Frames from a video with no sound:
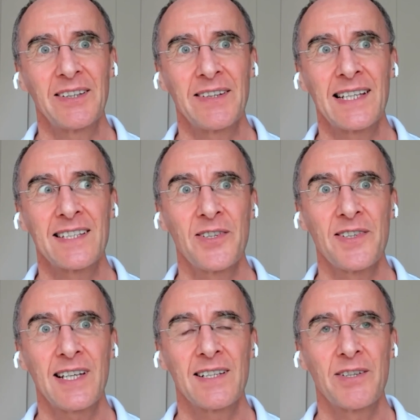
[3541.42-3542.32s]
you know, that
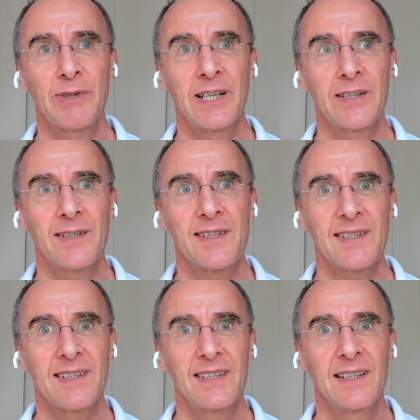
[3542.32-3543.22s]
does get triggered
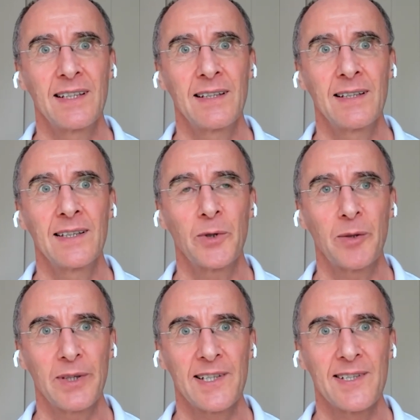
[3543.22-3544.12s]
in the
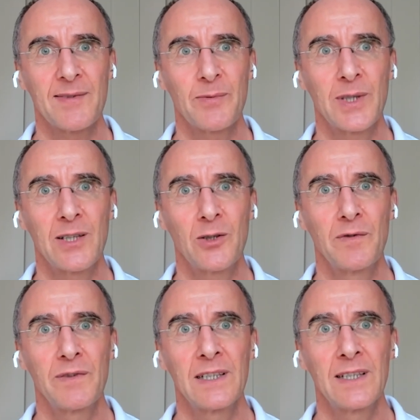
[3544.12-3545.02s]
workplace when
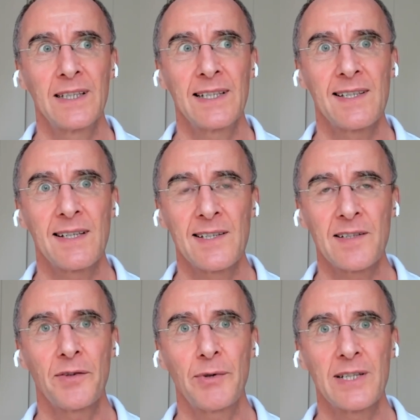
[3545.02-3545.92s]
you feel a
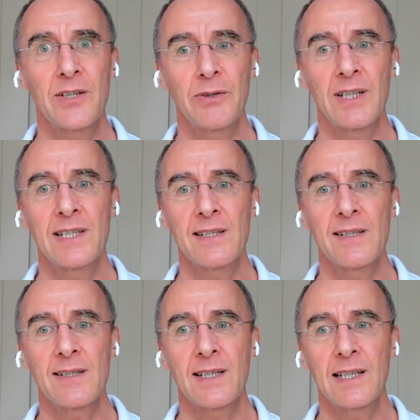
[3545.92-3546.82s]
sense of threat to your
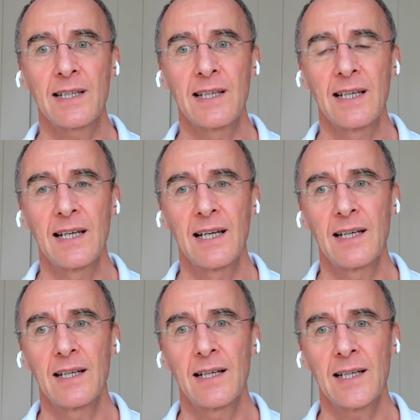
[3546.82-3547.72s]
identity,
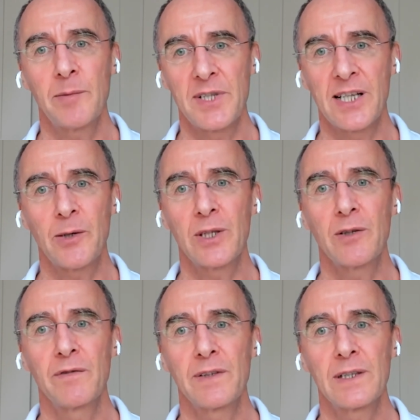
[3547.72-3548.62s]
and in particular
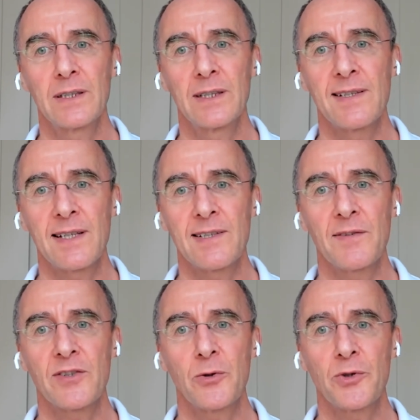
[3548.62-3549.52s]
when you feel a
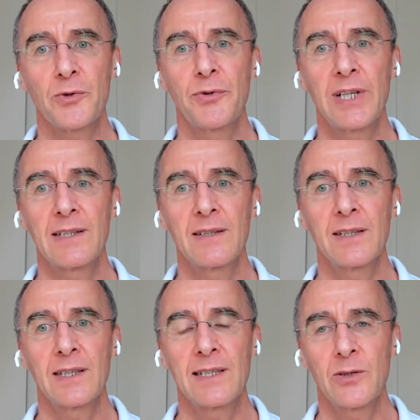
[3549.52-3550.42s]
sense of social threat,
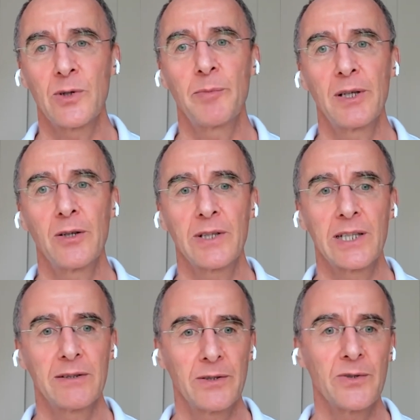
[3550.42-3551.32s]
i.e., do I belong
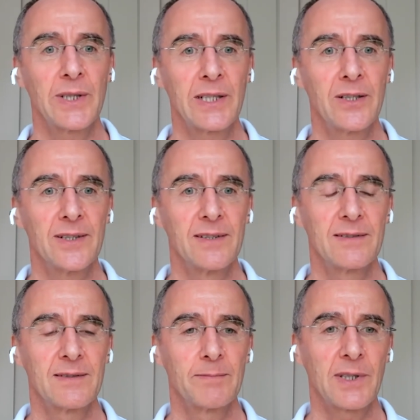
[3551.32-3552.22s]
here or do I not?
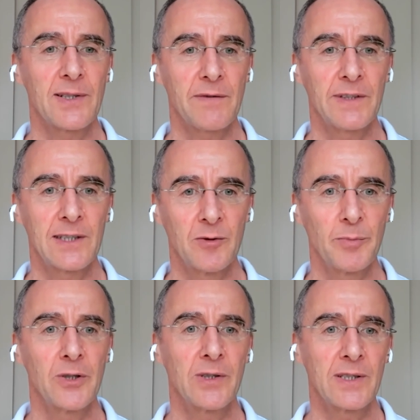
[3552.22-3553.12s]
Because if I
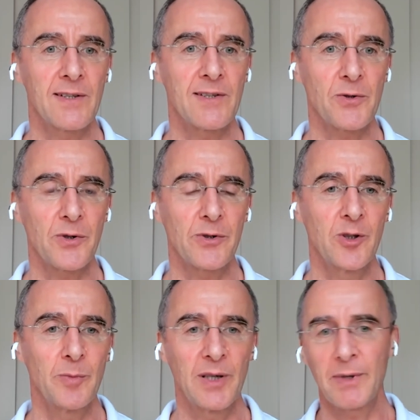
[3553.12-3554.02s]
don't belong in this social
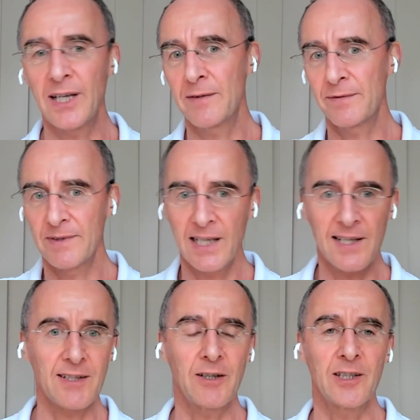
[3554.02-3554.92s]
group, I'm kind of
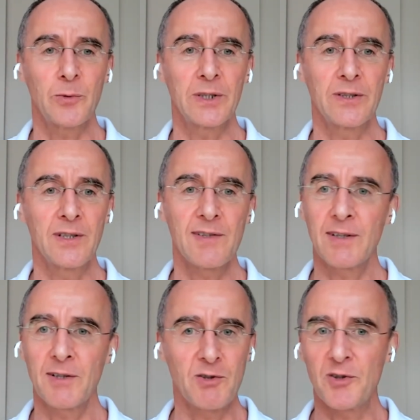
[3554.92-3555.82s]
cast out in the
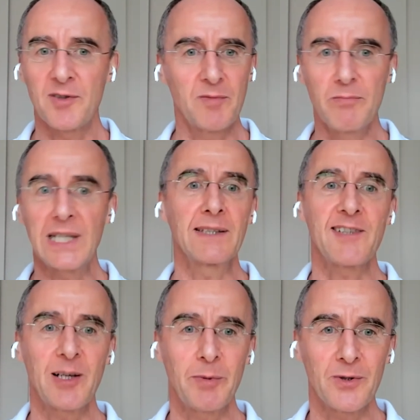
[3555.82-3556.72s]
wilderness, and it's just me and
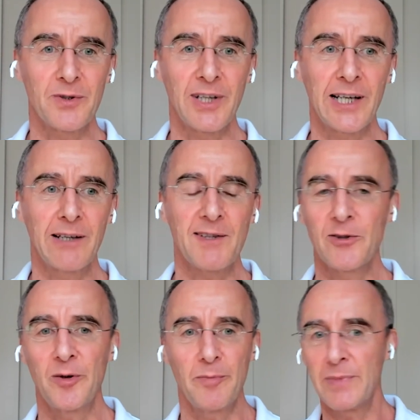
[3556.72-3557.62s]
the saber-toothed tiger.
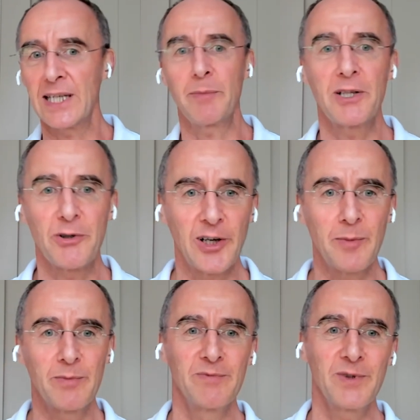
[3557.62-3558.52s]
It's not me and my
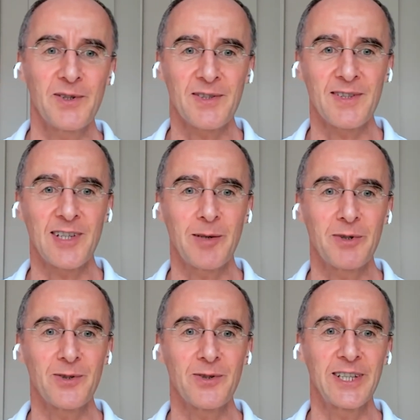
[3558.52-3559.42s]
tribe versus the
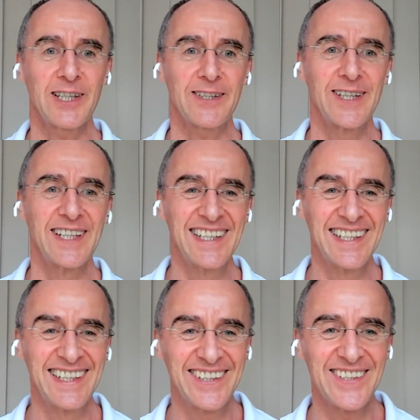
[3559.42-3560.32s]
saber-toothed tiger.
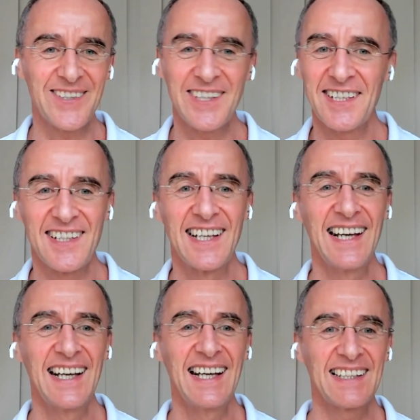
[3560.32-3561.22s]
you know, so that's
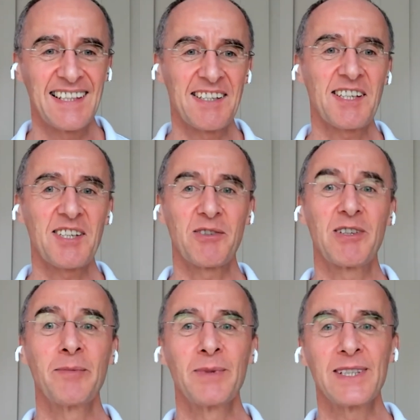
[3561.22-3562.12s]
that's an
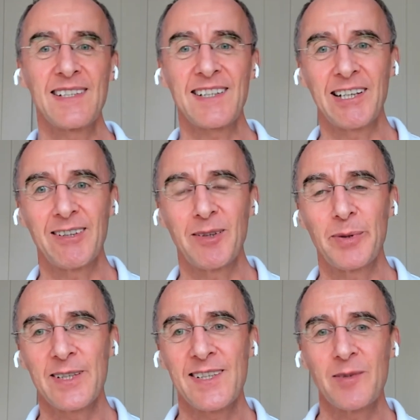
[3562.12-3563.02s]
extremely scary
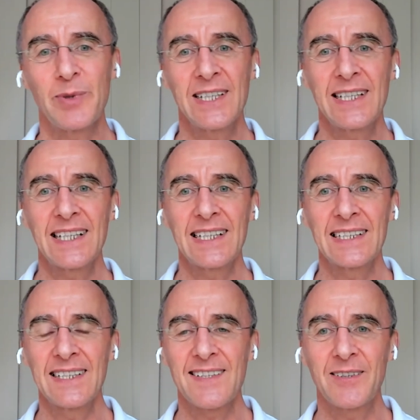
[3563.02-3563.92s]
place to be,
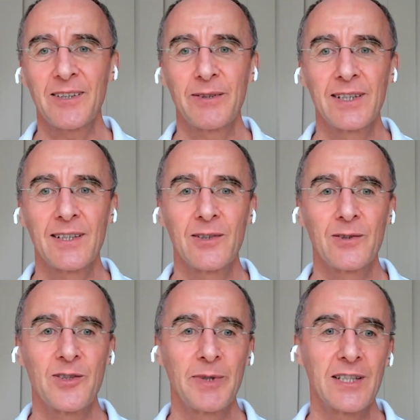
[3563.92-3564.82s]
and that's going to create a
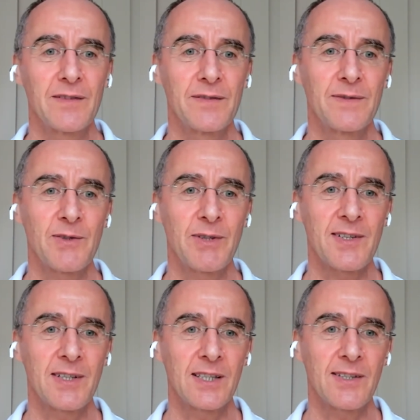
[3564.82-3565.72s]
huge amount of
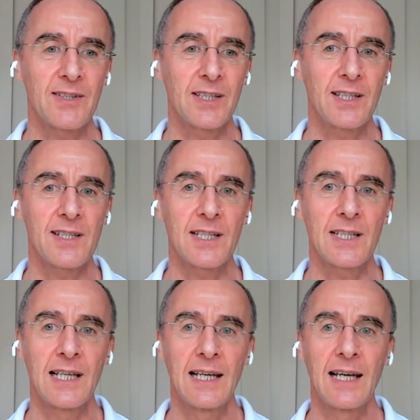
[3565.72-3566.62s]
stress and
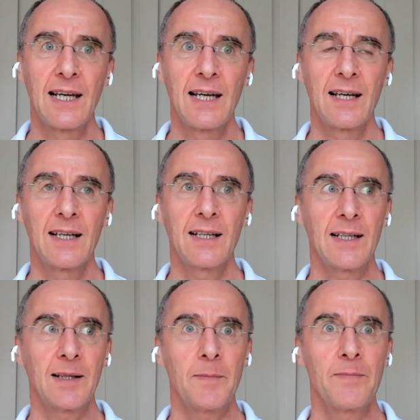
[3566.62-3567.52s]
anxiety.
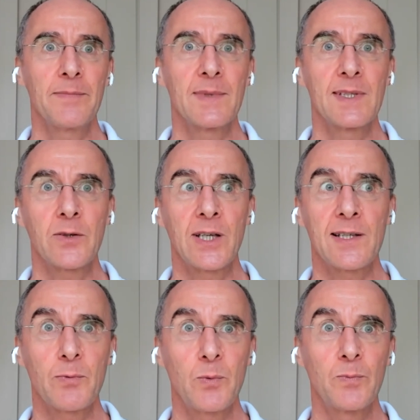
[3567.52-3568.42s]
Um, so
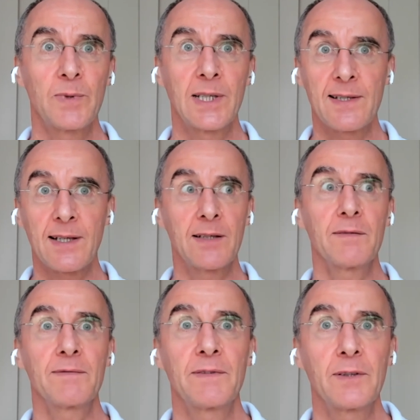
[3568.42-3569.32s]
that's that's kind
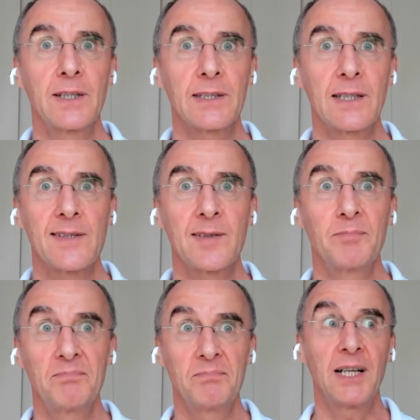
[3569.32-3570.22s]
of, if you like, that's
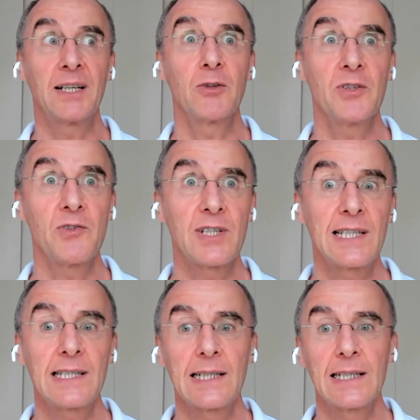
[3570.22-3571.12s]
the
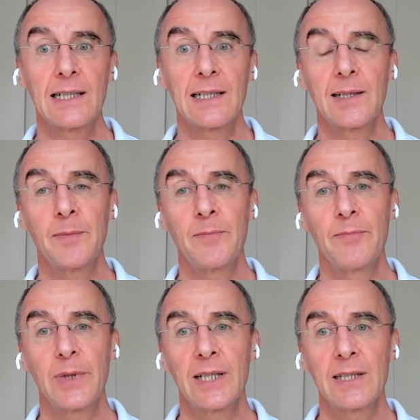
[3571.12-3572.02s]
biology
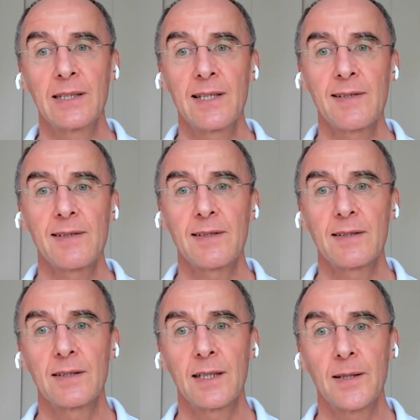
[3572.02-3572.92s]
um, behind this.
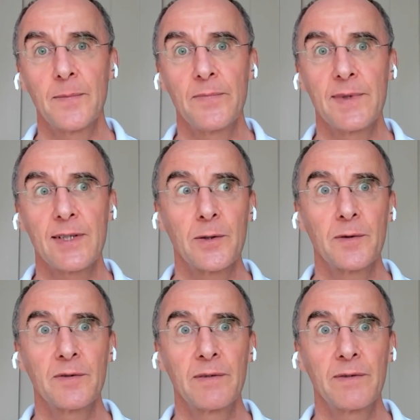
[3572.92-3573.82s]
Um, so
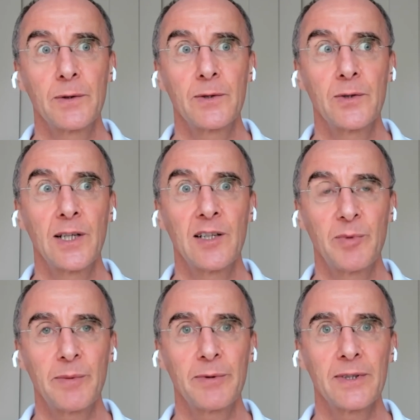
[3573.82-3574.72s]
if, if, you do
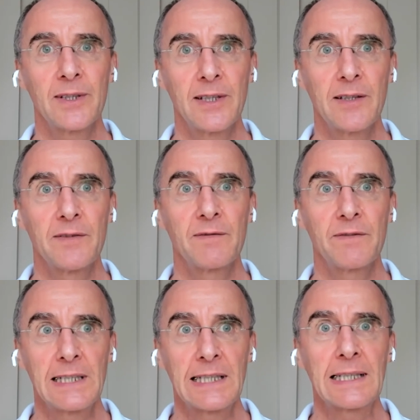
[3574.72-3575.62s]
have people that are left
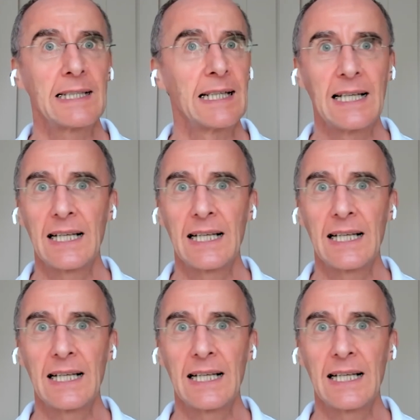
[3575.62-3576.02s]
feeling,